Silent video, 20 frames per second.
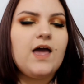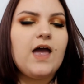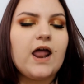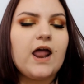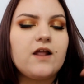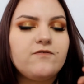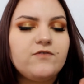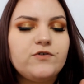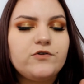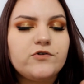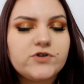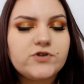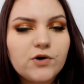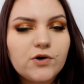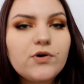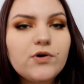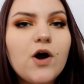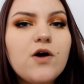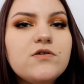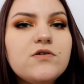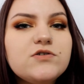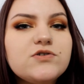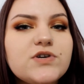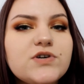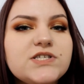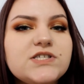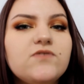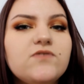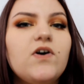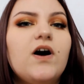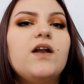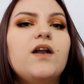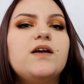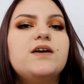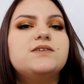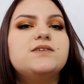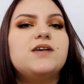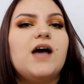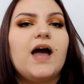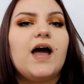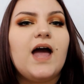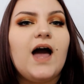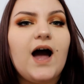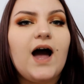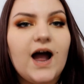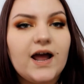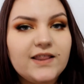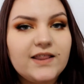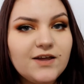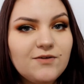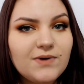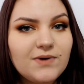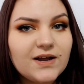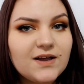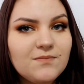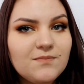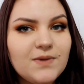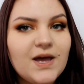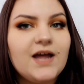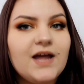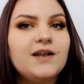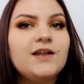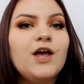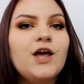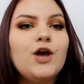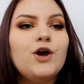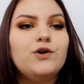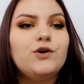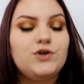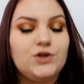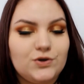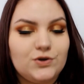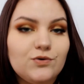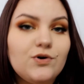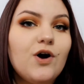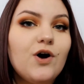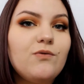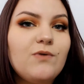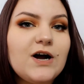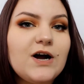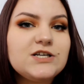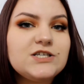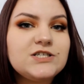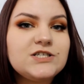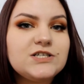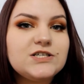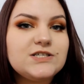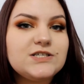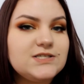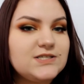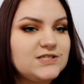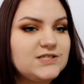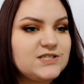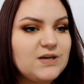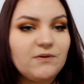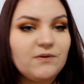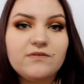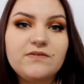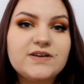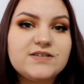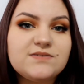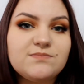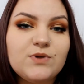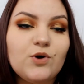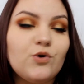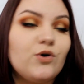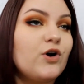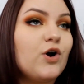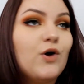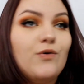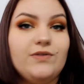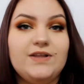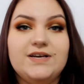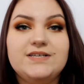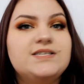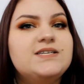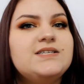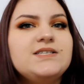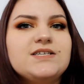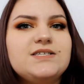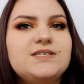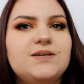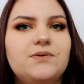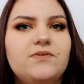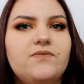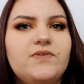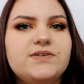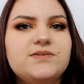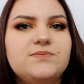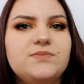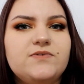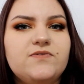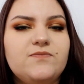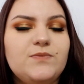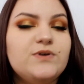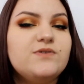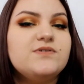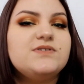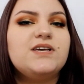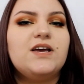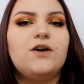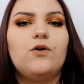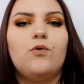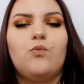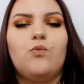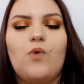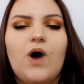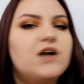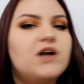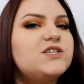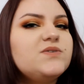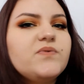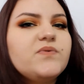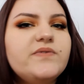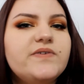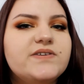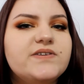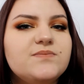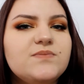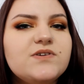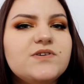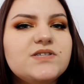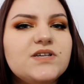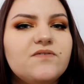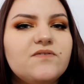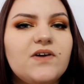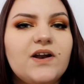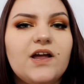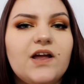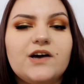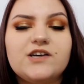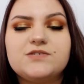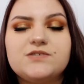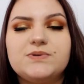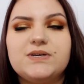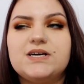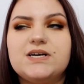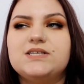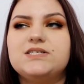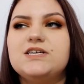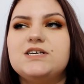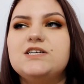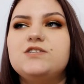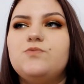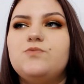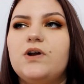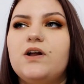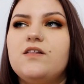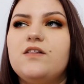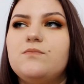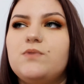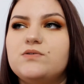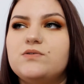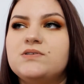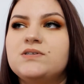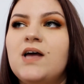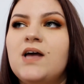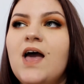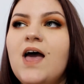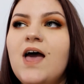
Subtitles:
And if you don't know who Troye Sivan is, I highly recommend you go watch some of his, or go listen to some of his music, watch some of his music videos, because he is one of the most